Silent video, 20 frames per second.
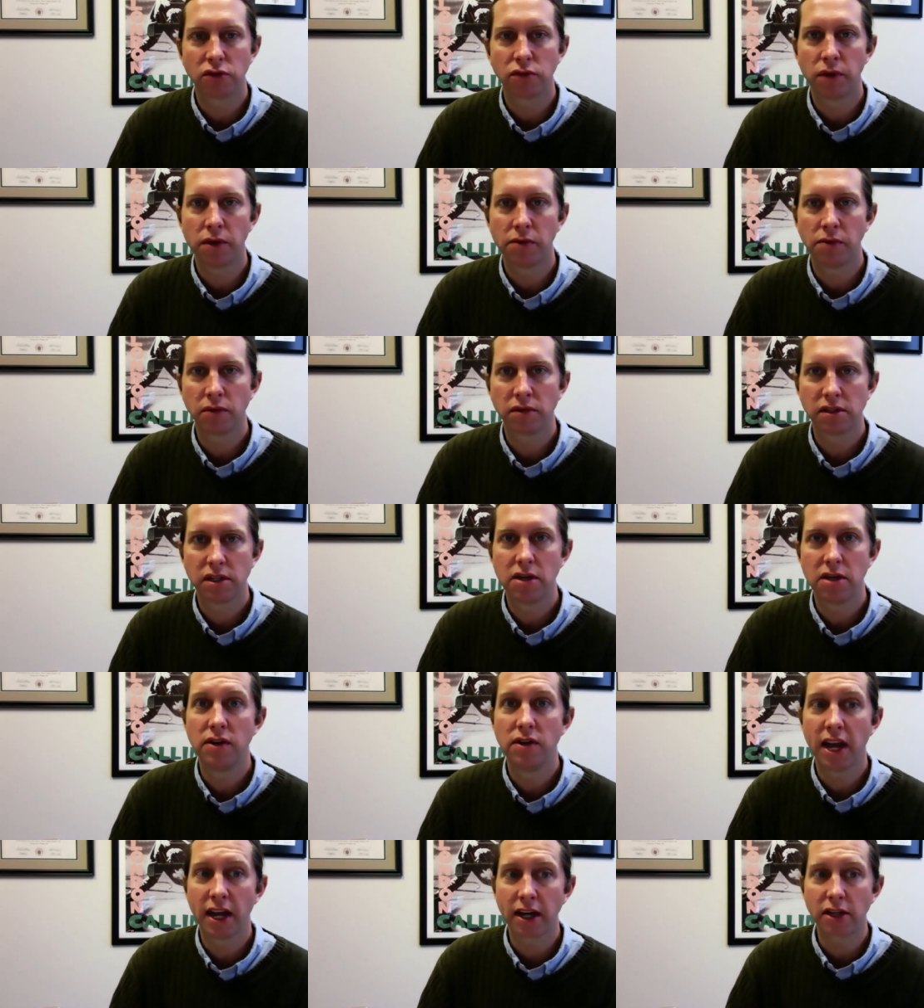we will see
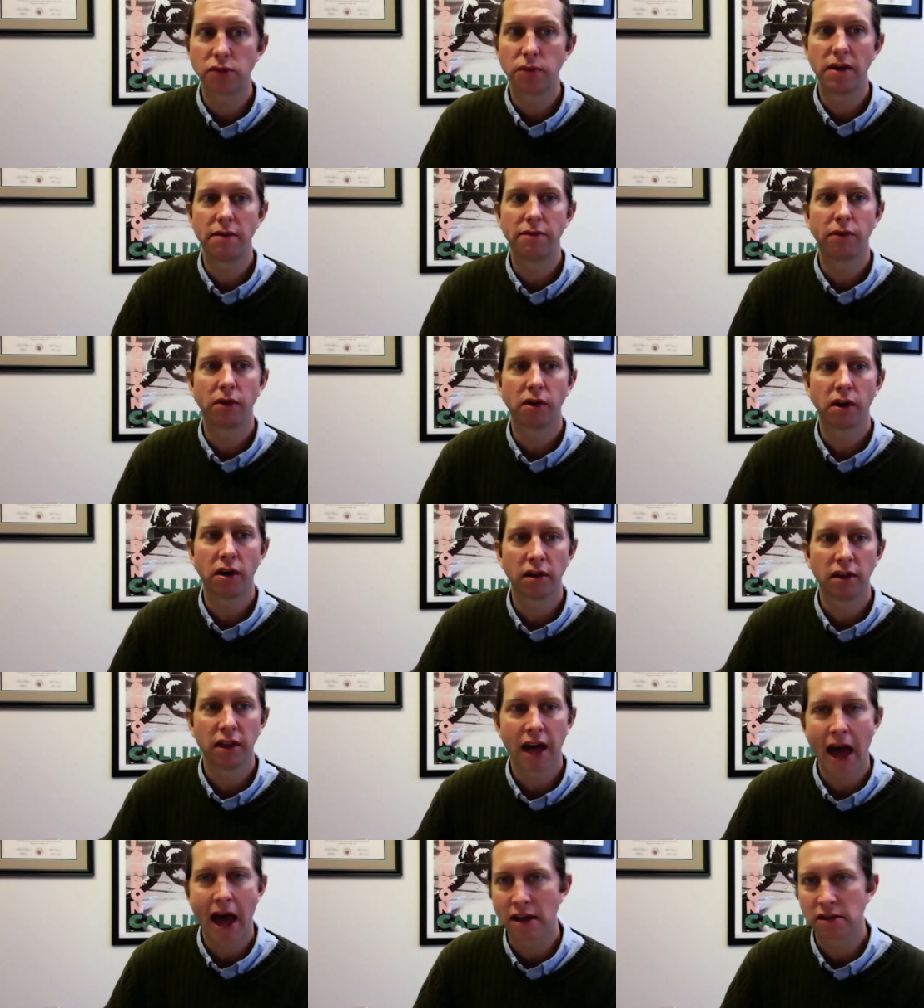you next week for our
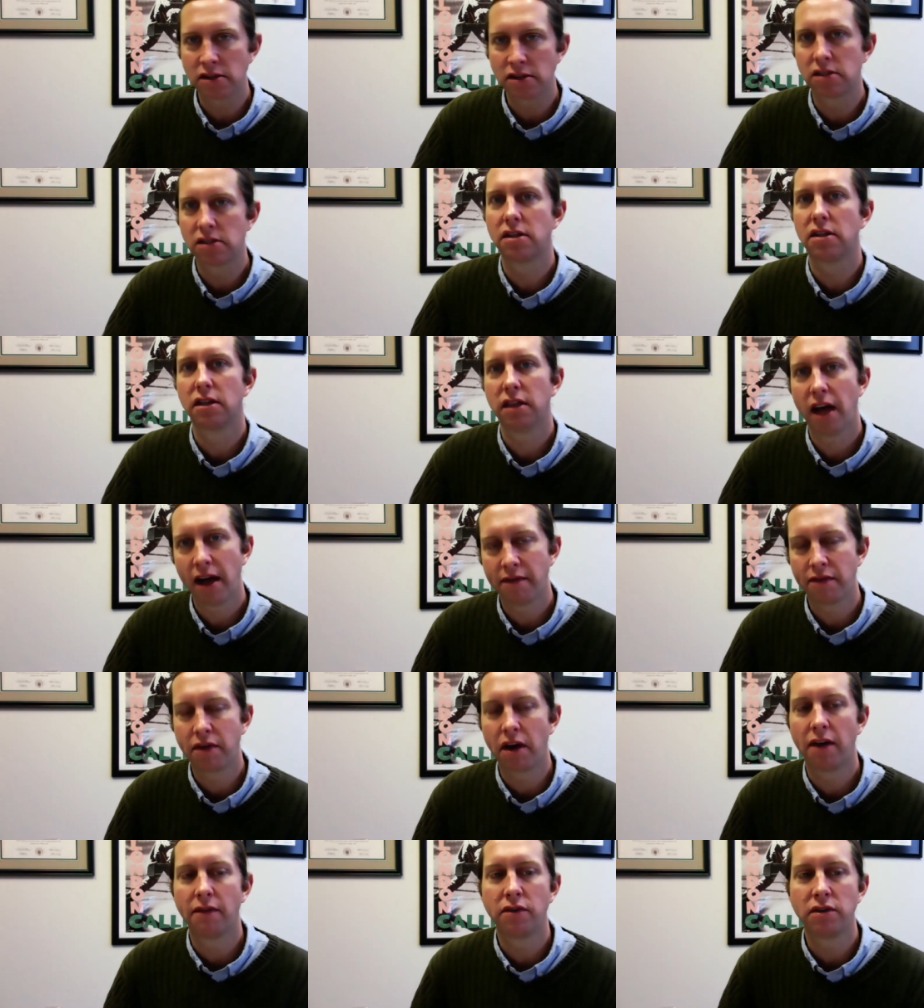last live
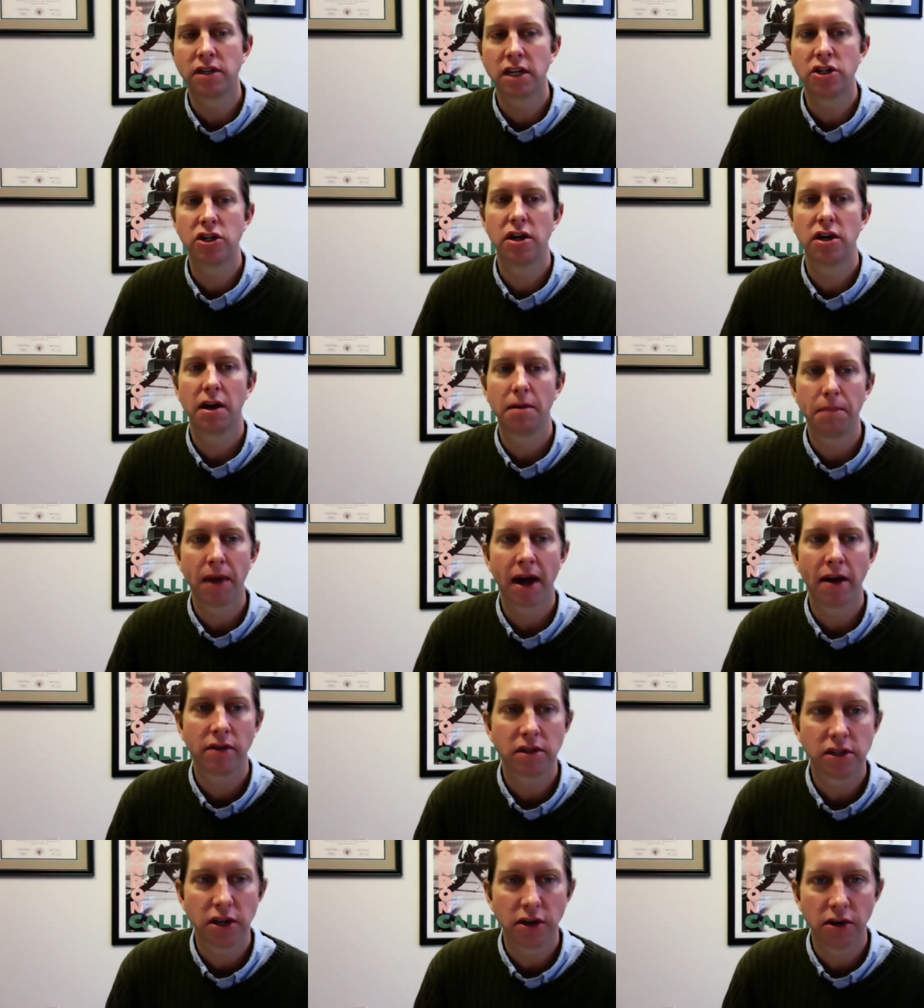conversation
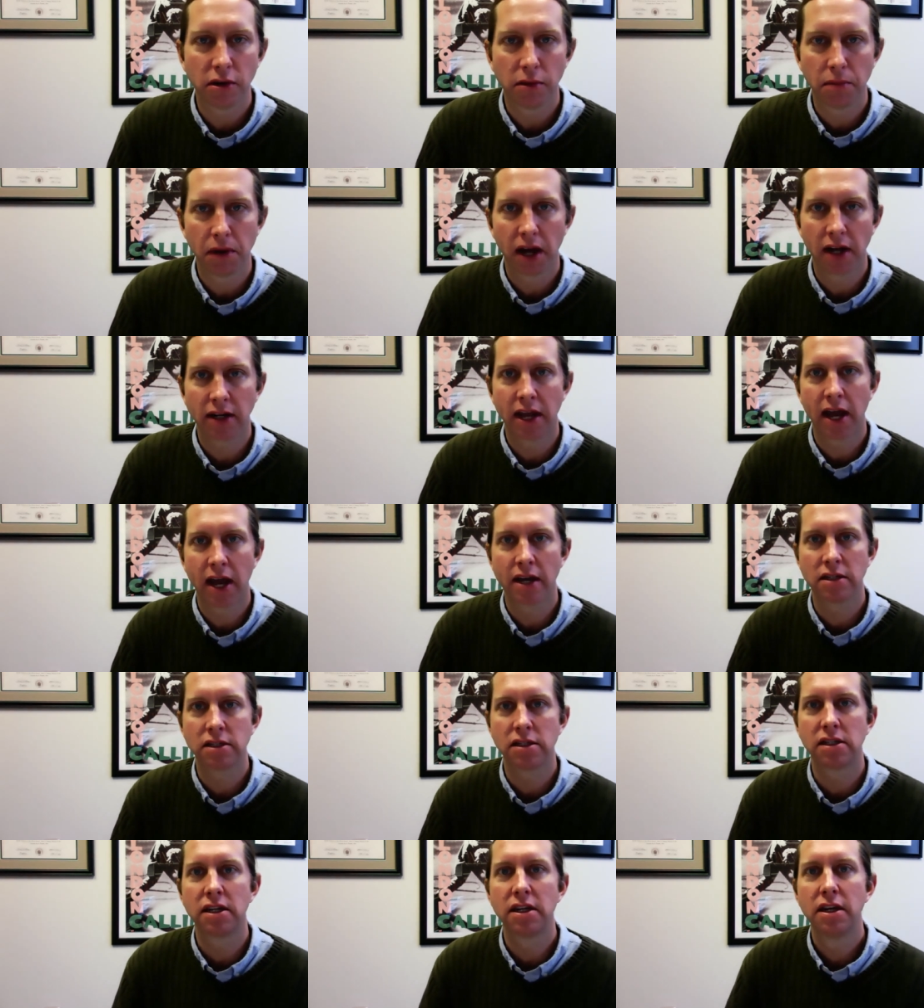about the Serial
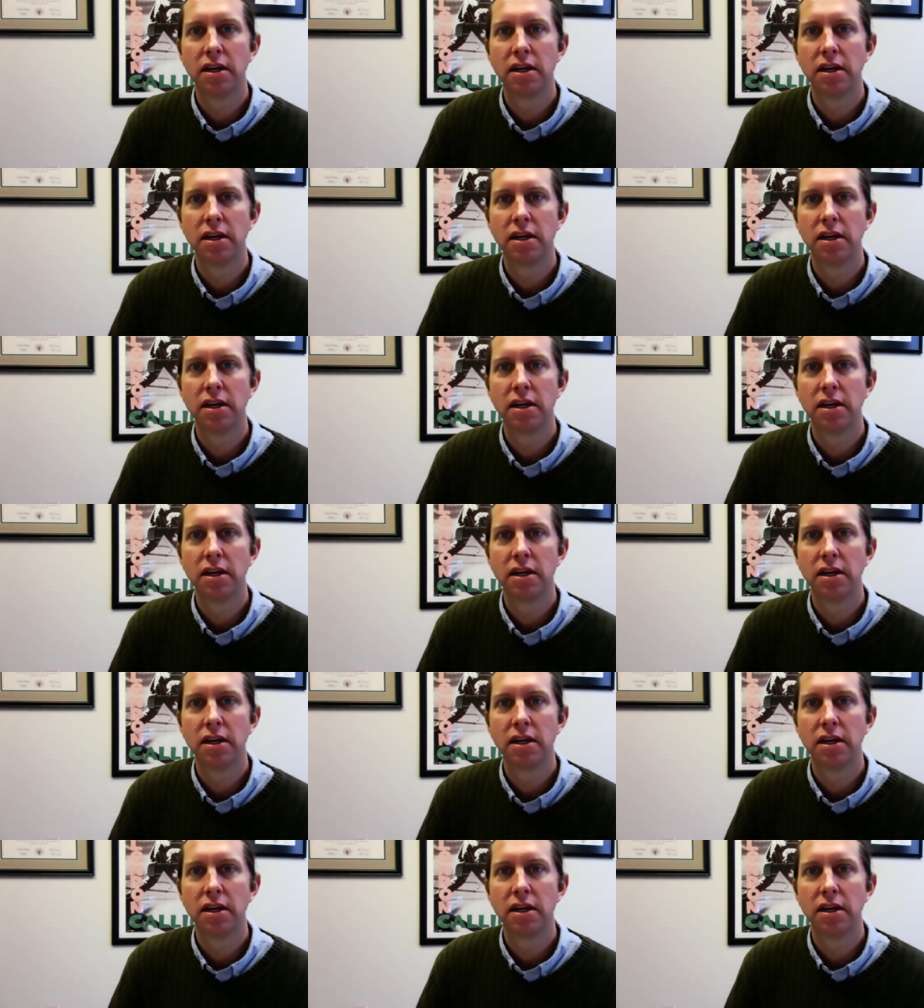podcast.